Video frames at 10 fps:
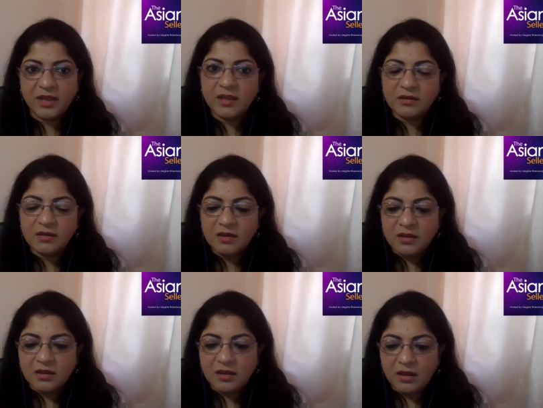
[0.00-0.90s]
And
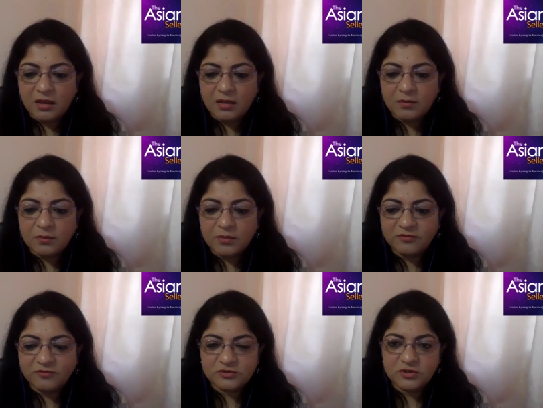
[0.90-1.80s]

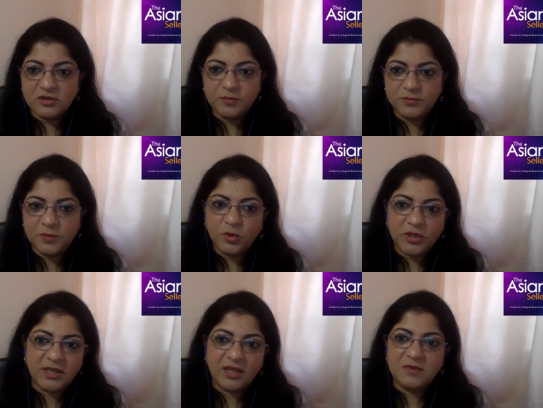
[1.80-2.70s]
of course, all the
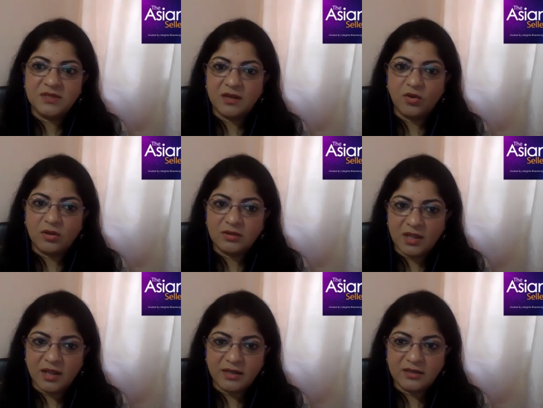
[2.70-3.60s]
booking can be done
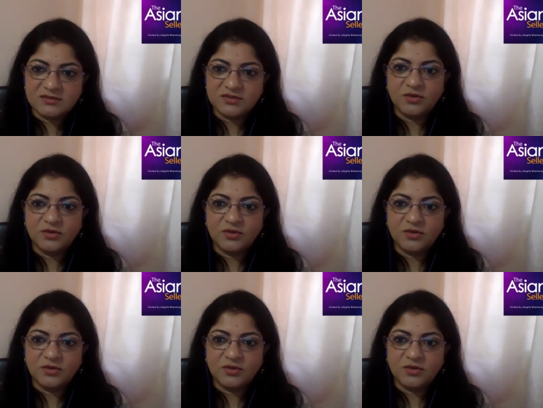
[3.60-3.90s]
online, so